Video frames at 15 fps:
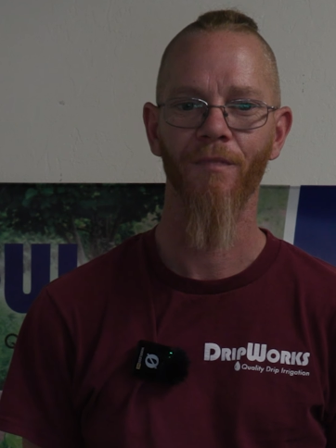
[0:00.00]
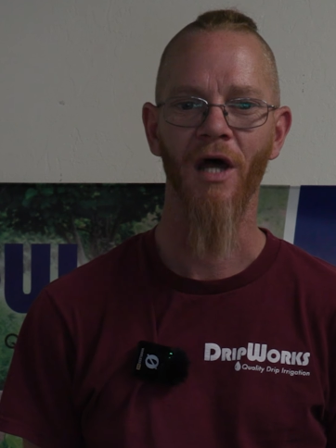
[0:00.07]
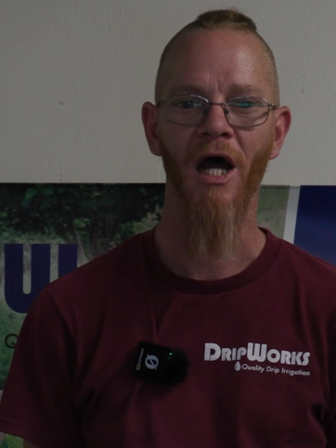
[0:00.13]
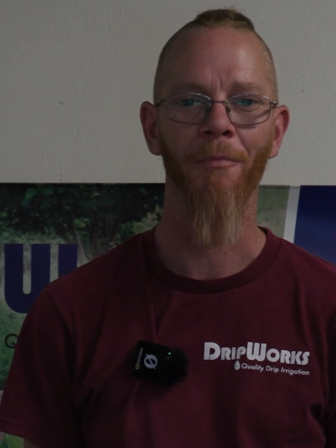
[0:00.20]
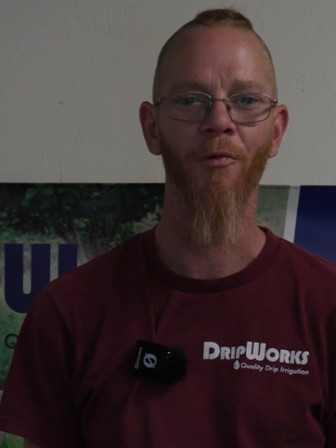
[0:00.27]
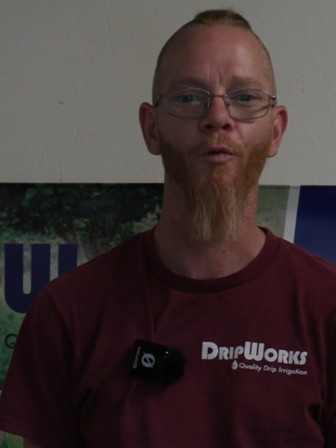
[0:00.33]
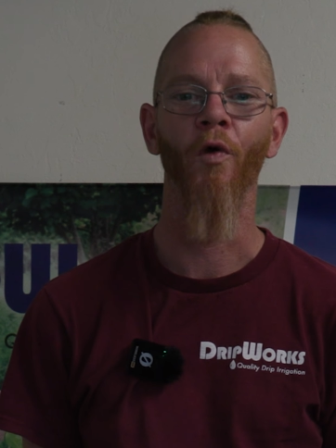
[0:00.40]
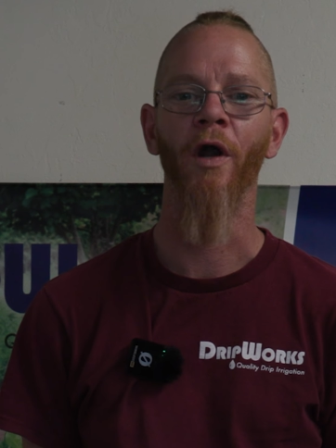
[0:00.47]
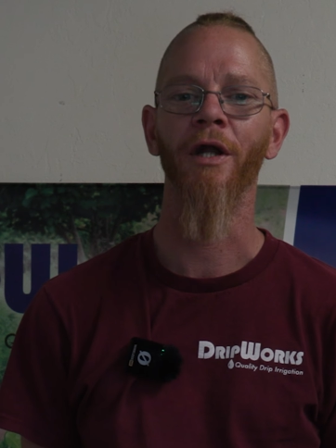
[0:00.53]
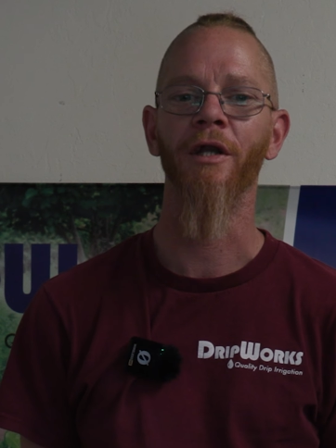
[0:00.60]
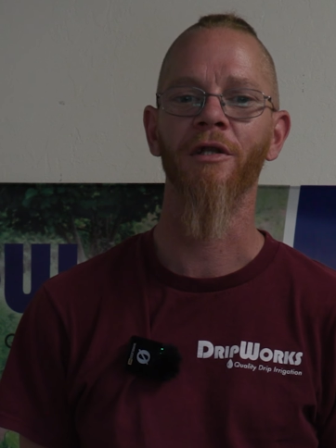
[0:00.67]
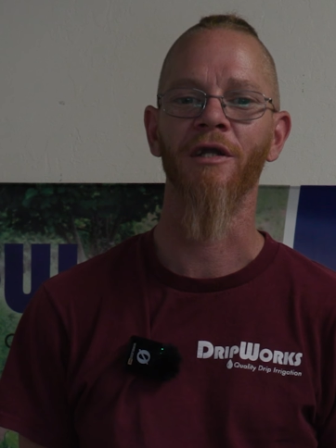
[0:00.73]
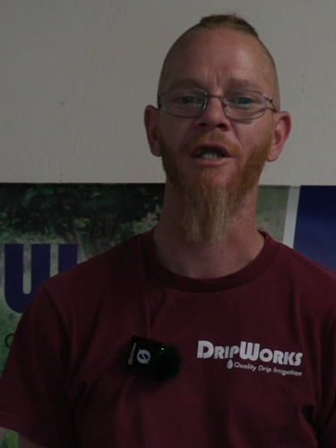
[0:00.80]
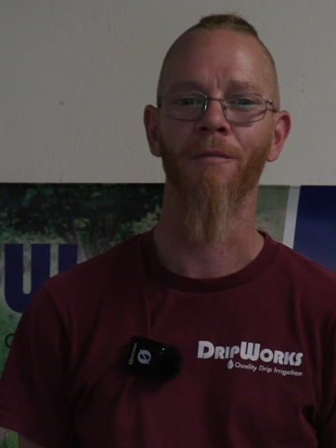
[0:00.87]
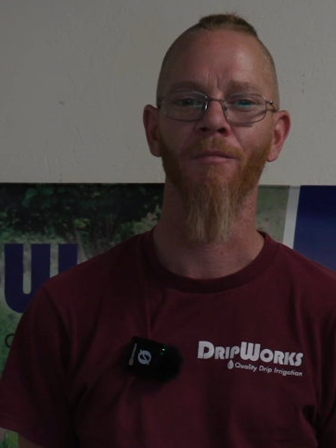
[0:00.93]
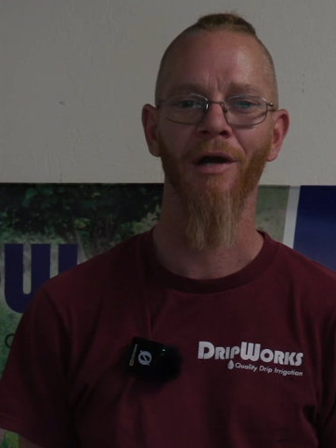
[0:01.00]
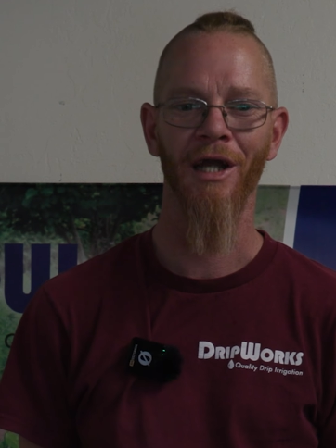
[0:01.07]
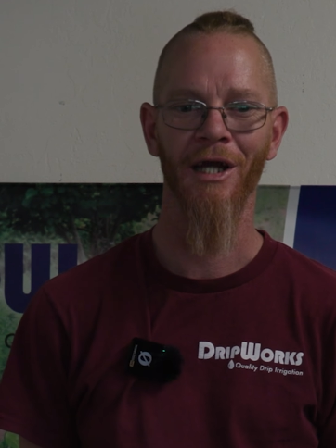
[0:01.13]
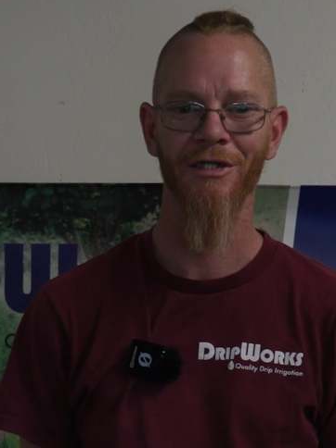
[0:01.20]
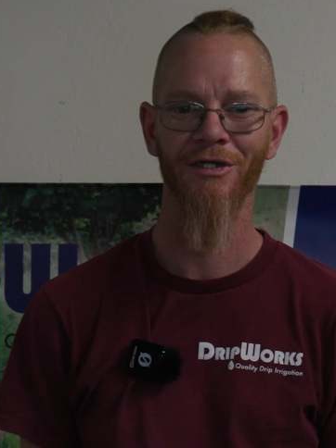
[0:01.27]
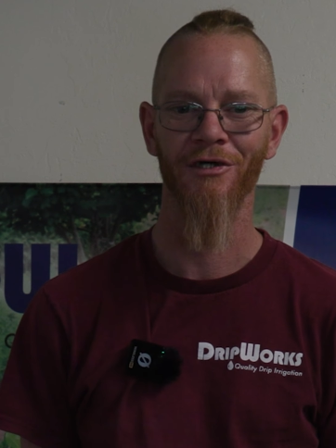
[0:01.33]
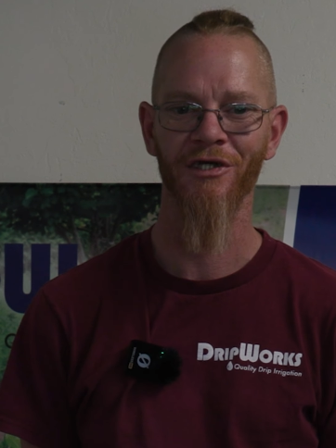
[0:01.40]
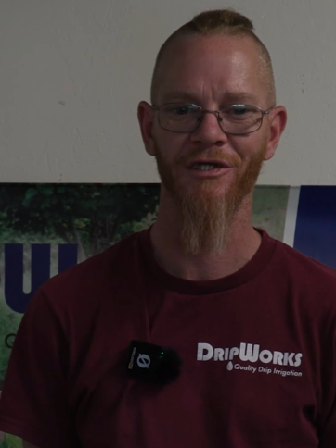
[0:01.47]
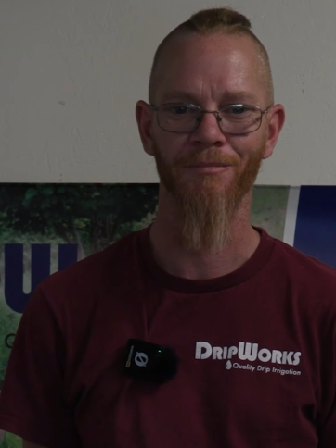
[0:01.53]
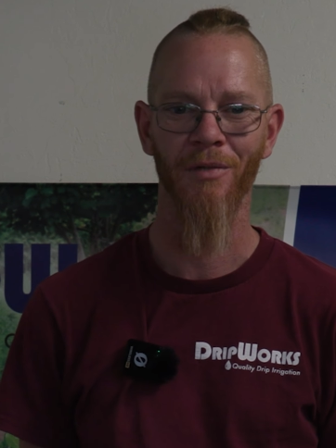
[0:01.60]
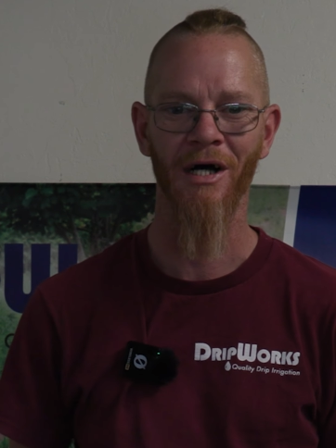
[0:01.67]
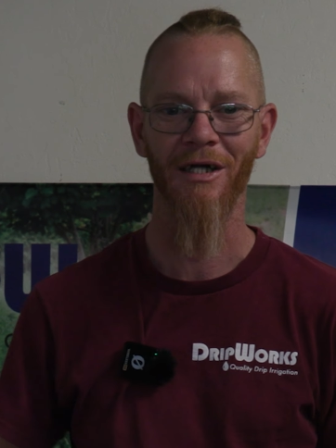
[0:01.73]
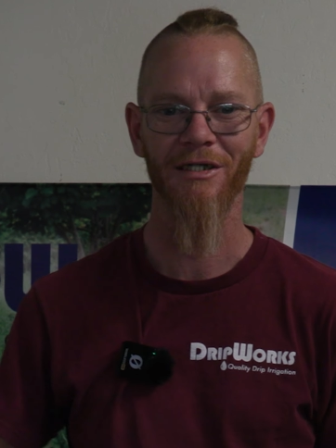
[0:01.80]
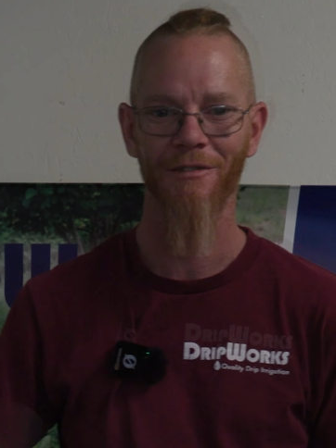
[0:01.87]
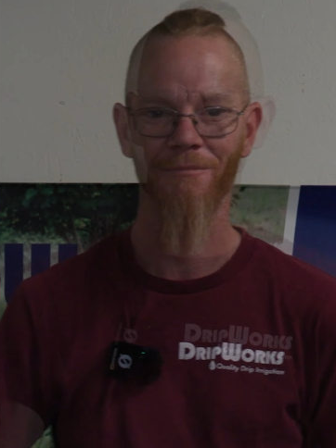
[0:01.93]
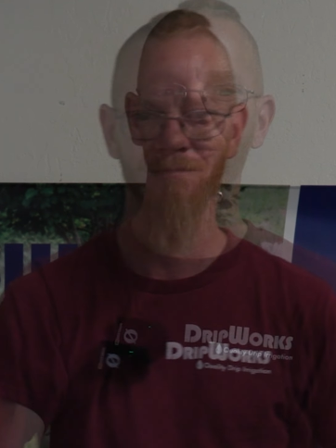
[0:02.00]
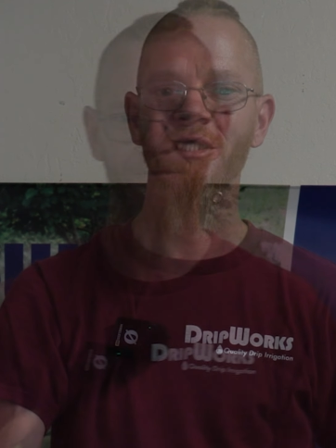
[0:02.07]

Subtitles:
I've been waiting to get my hands on this box.